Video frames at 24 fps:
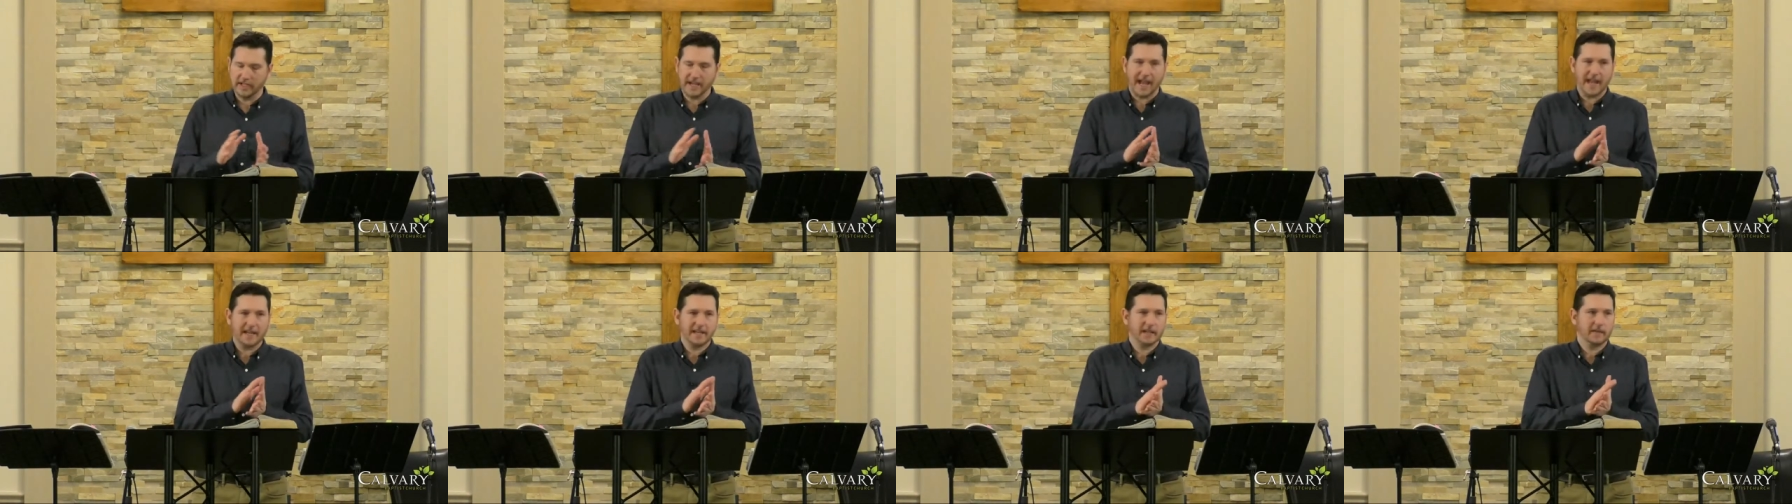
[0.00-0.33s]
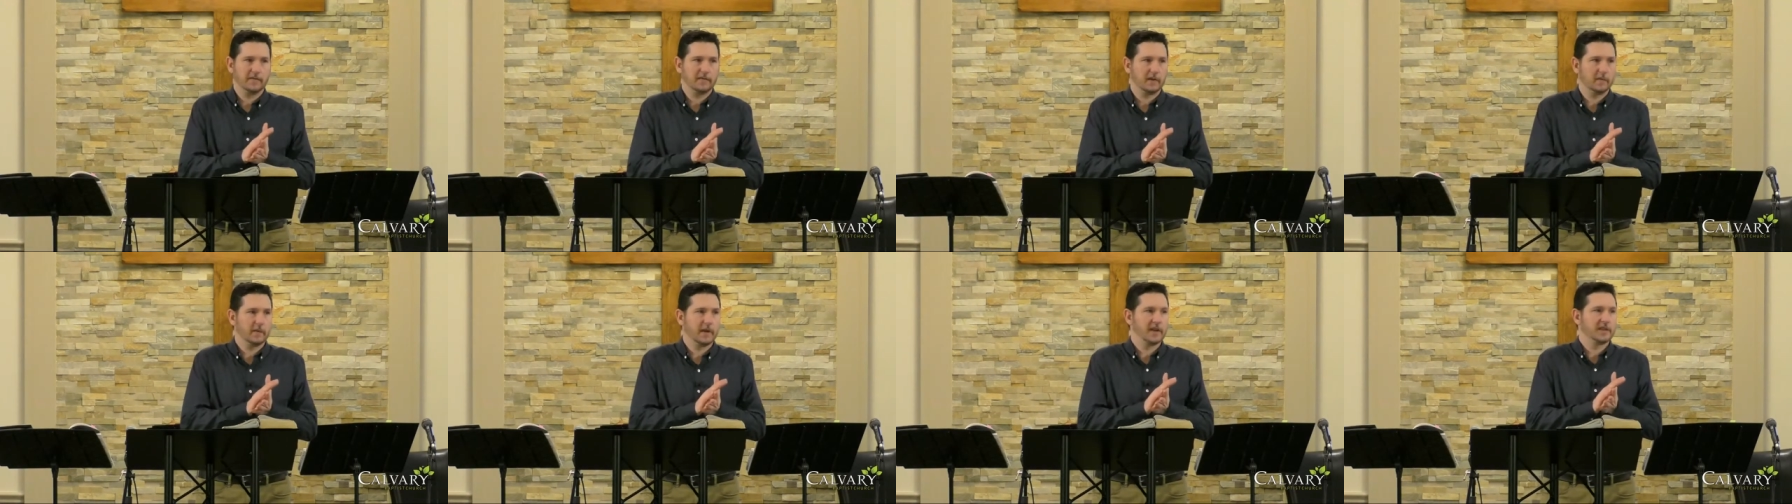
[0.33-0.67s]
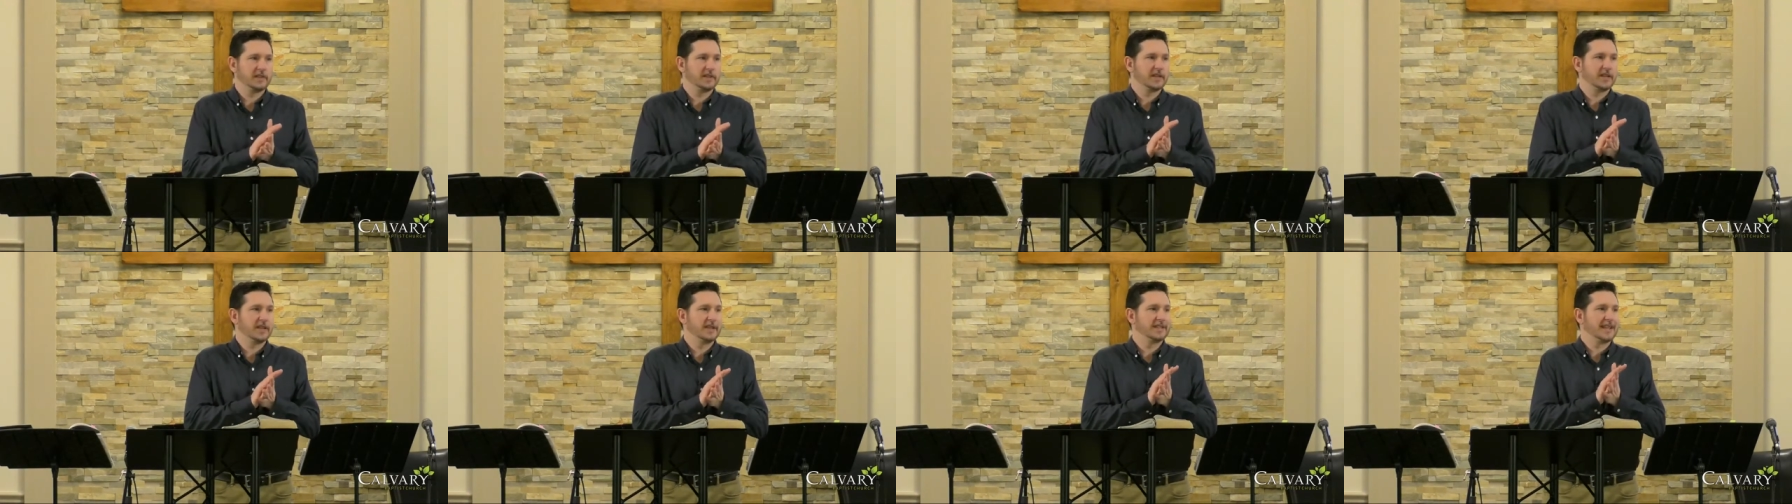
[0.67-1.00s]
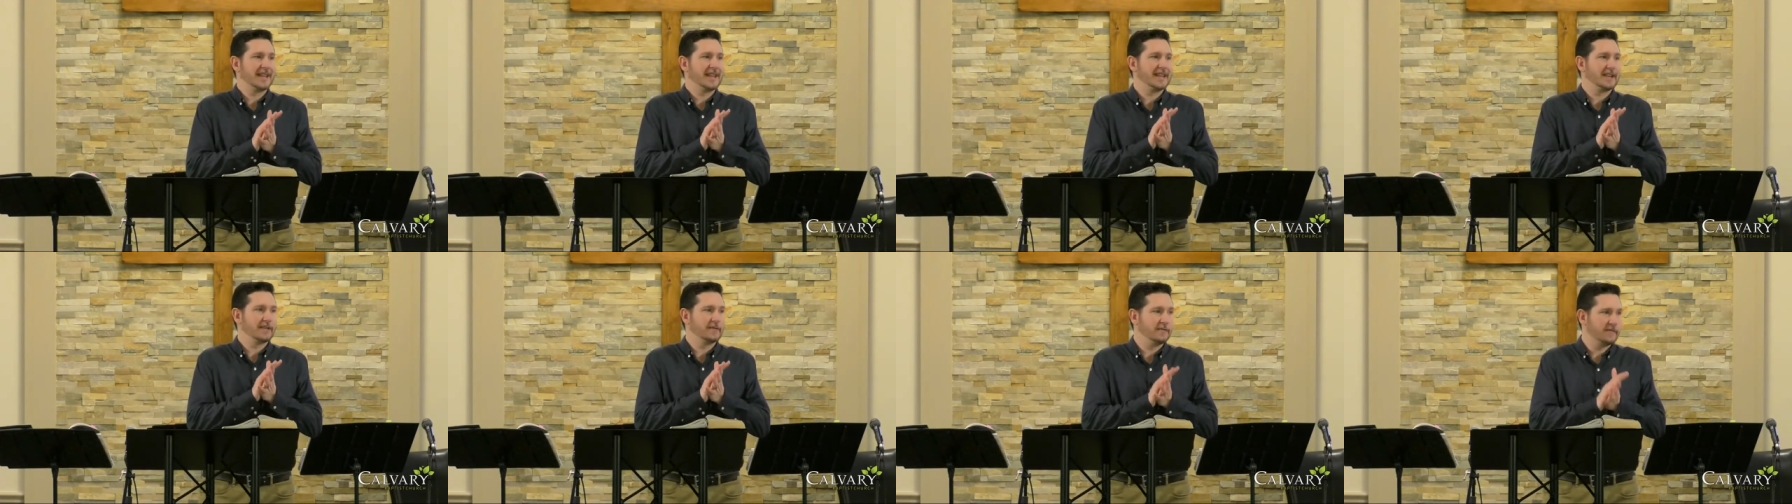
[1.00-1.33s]
asking from us is
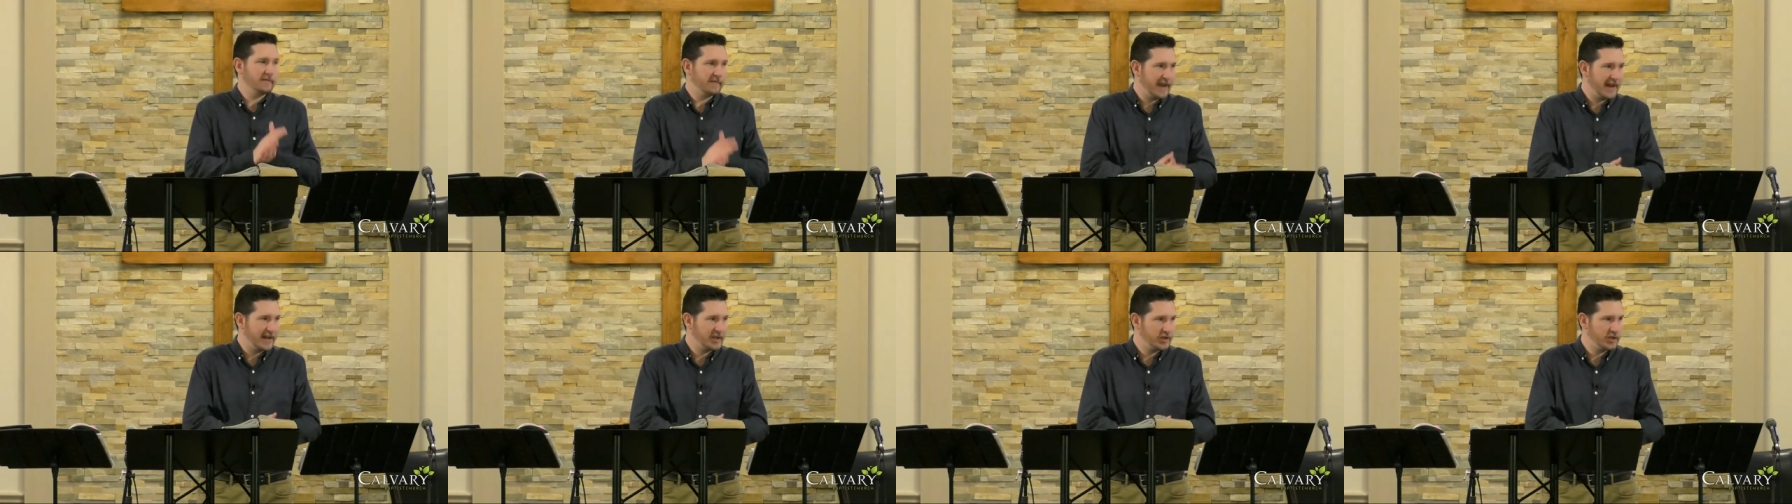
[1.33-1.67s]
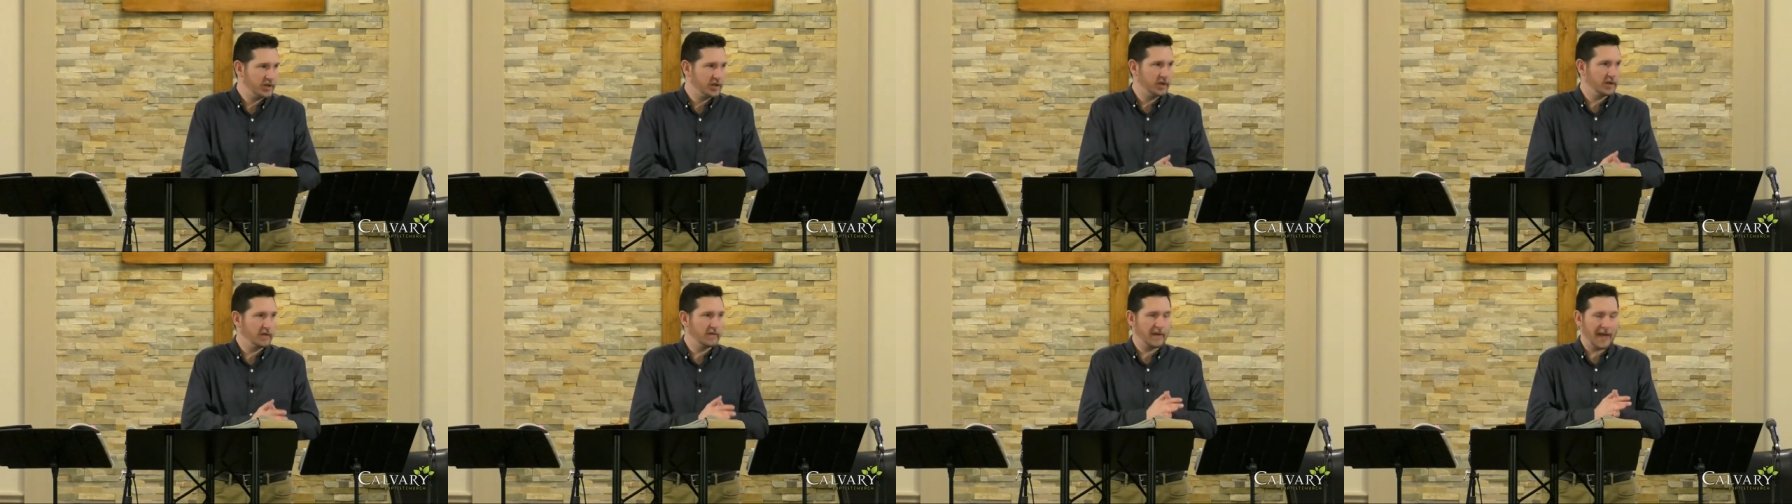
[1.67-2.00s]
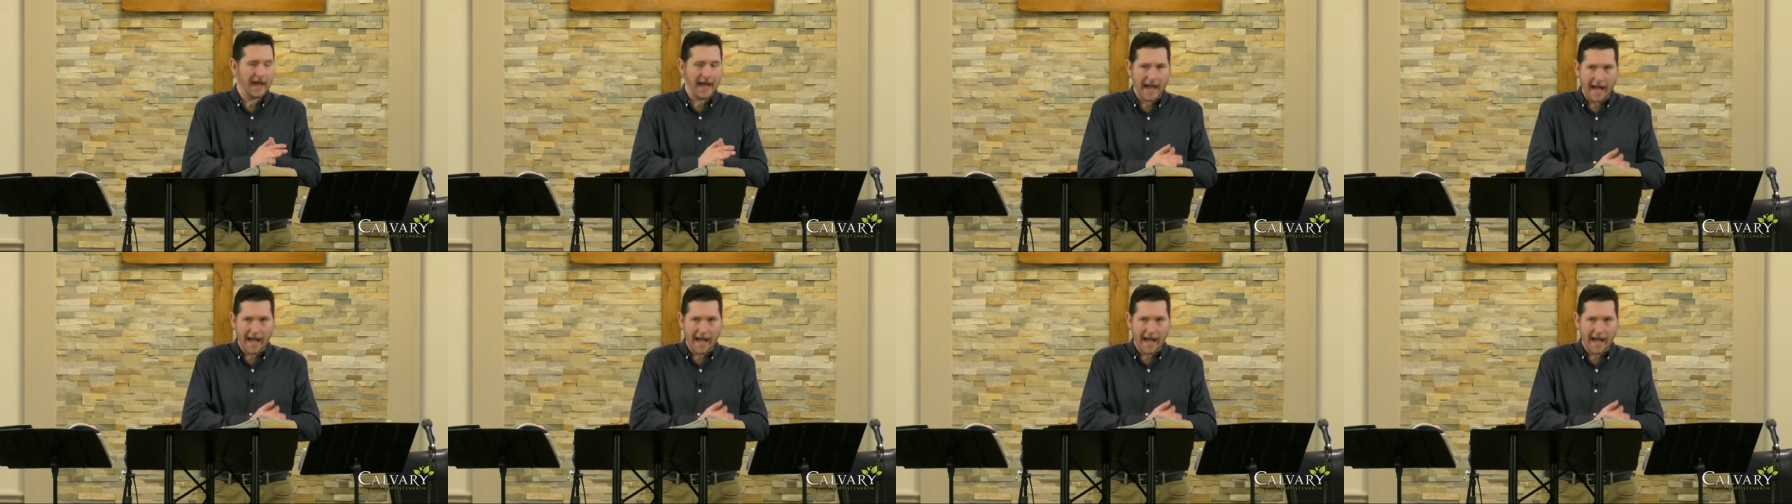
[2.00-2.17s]
a confession of